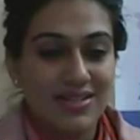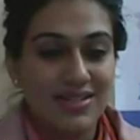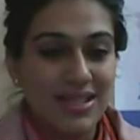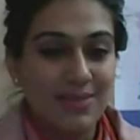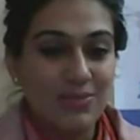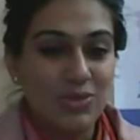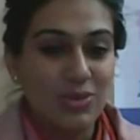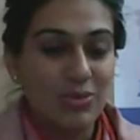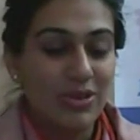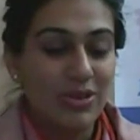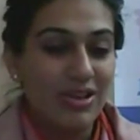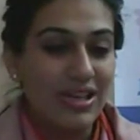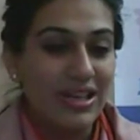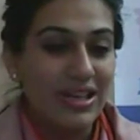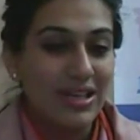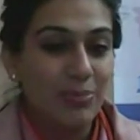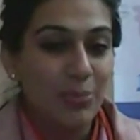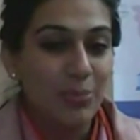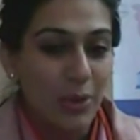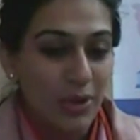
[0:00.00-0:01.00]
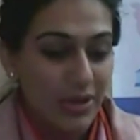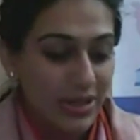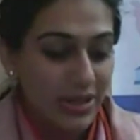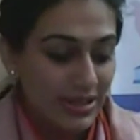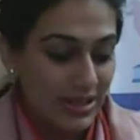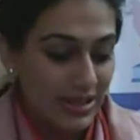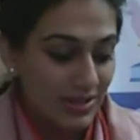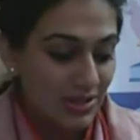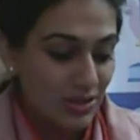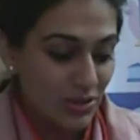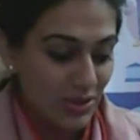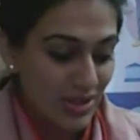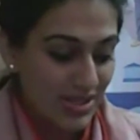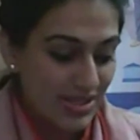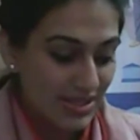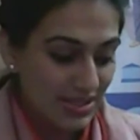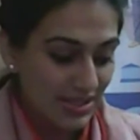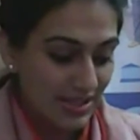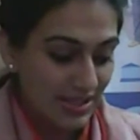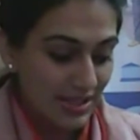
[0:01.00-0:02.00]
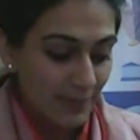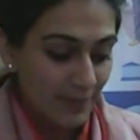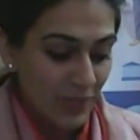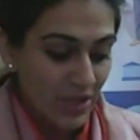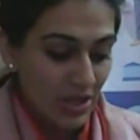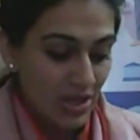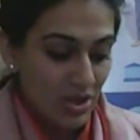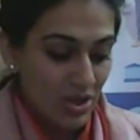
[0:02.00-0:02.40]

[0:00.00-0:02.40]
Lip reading: seems to be really important and interesting.